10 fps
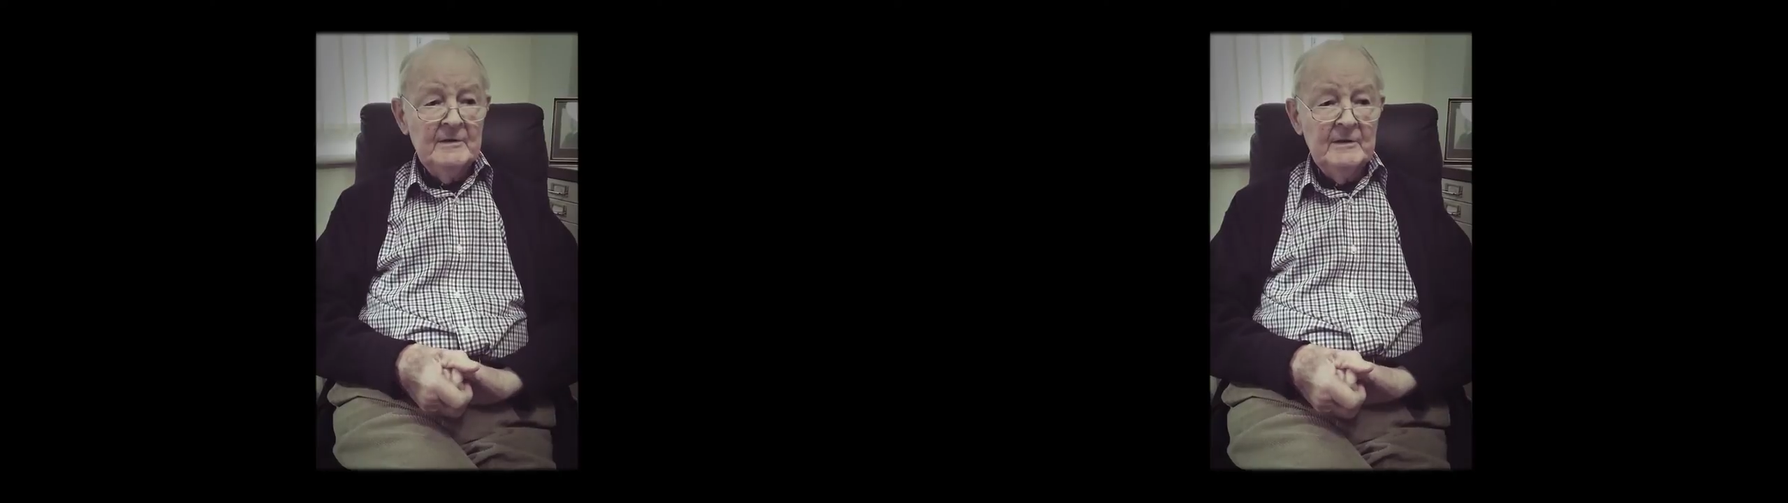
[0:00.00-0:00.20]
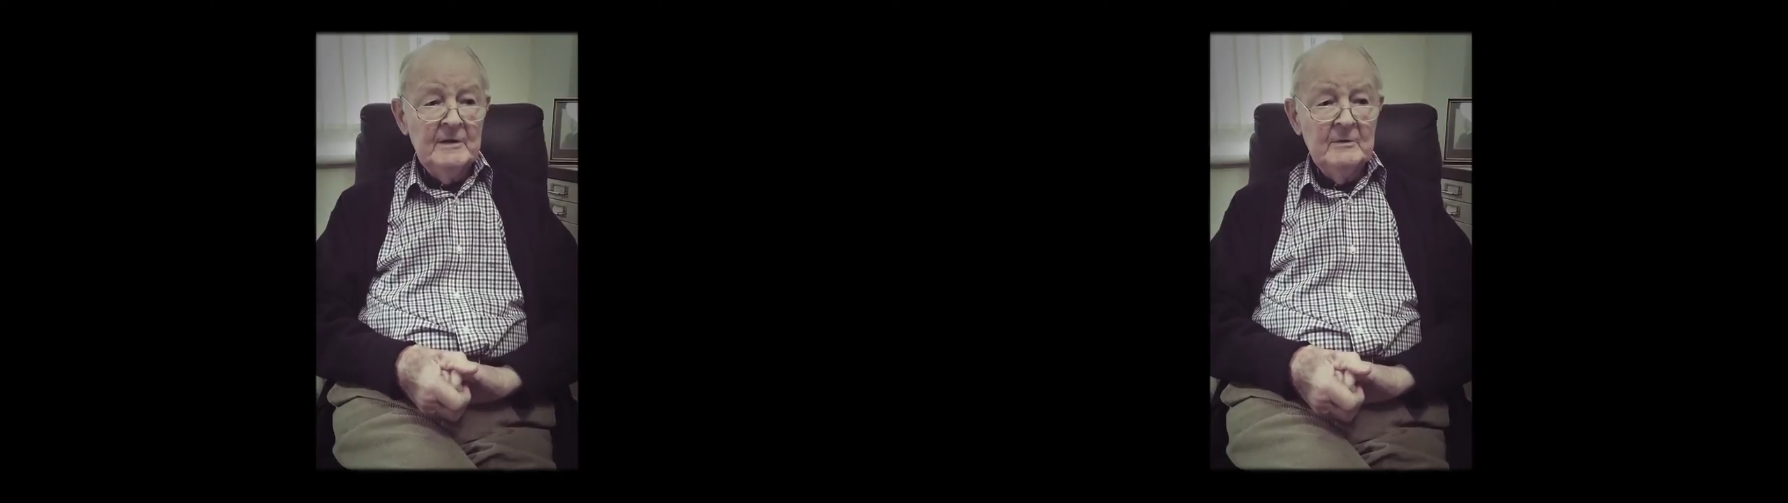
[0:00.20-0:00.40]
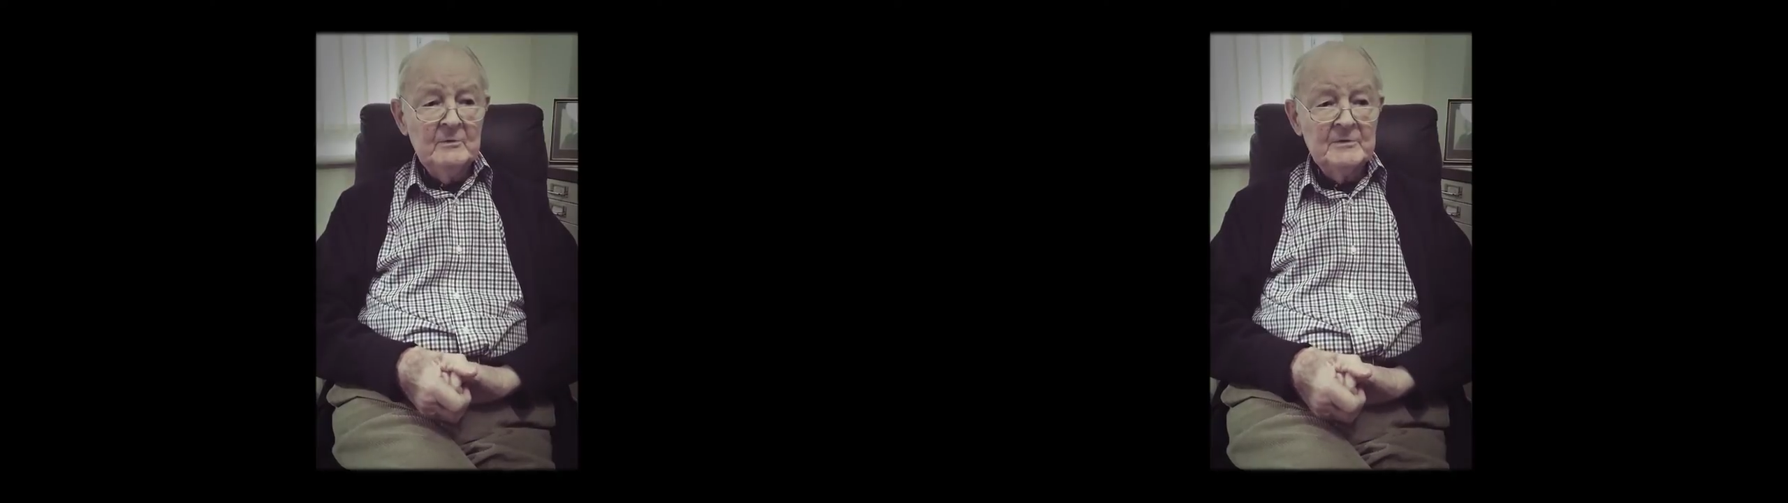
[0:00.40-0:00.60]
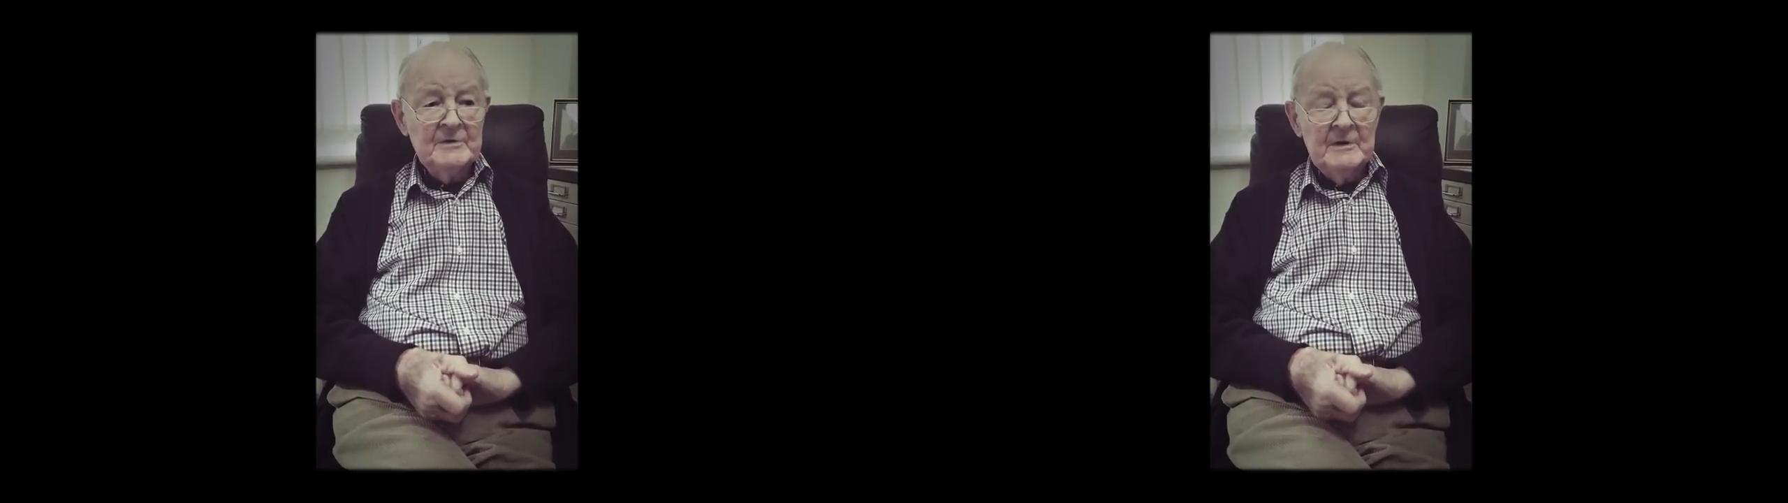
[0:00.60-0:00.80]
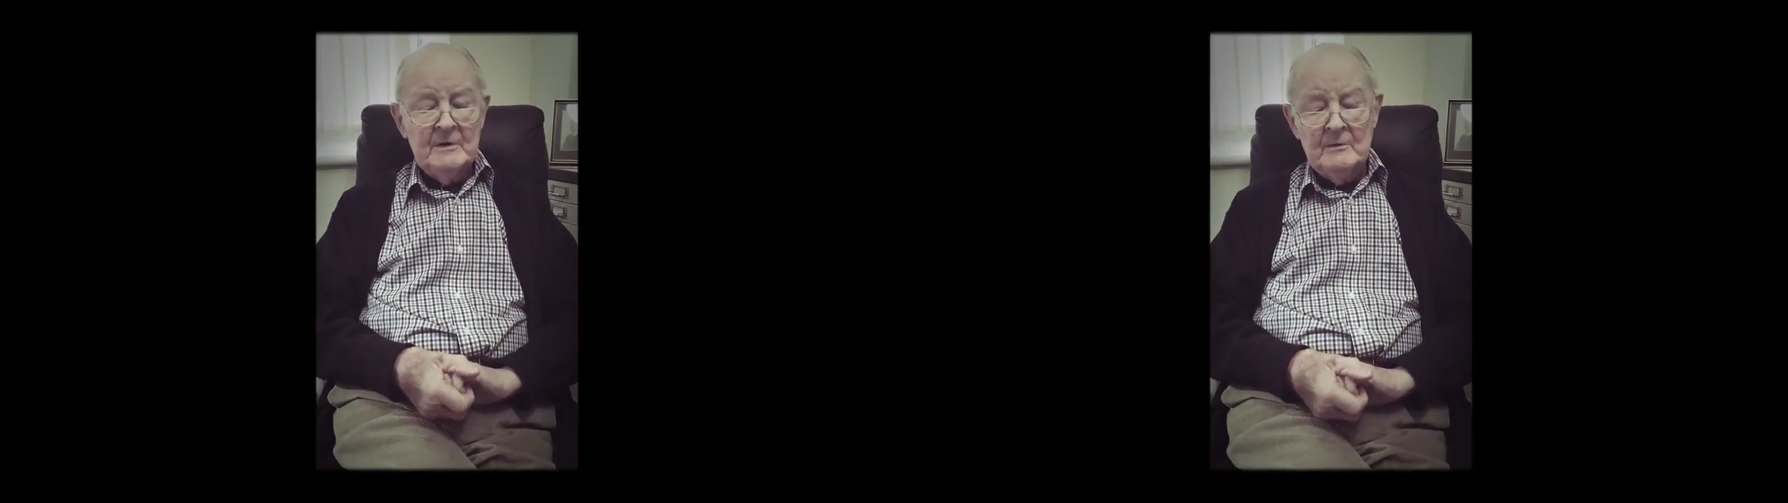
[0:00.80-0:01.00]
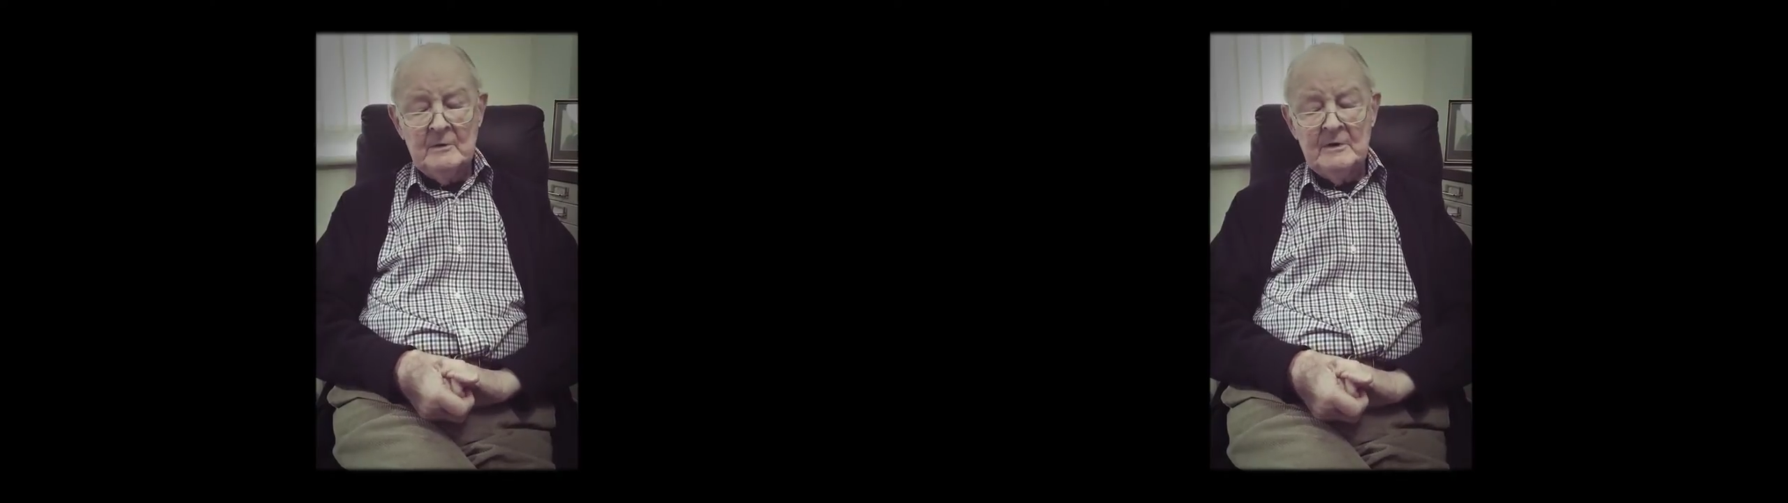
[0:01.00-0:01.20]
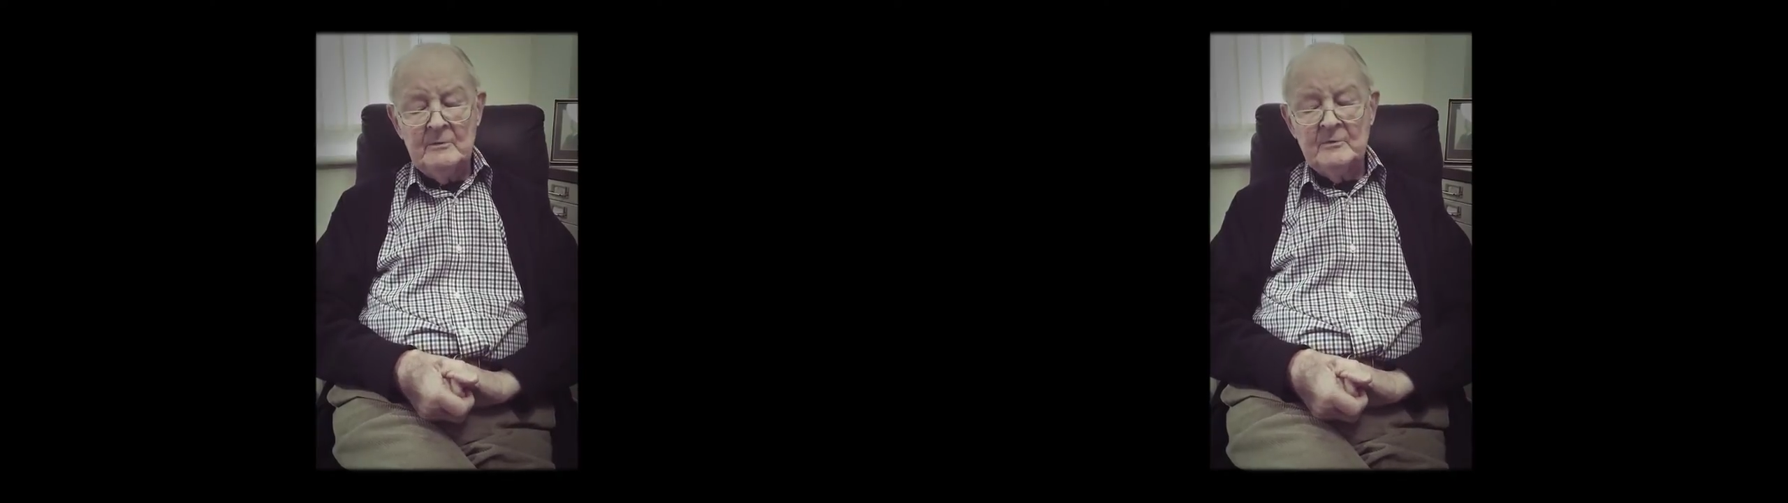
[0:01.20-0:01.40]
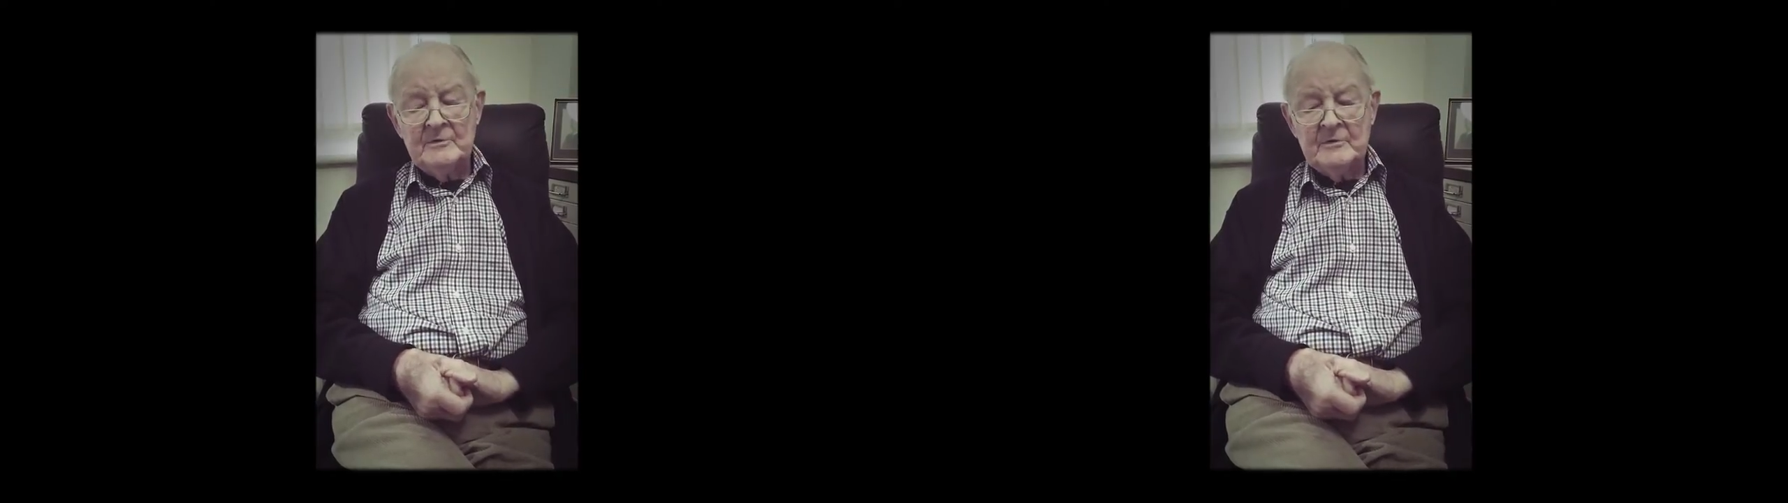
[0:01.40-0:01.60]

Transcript: think it was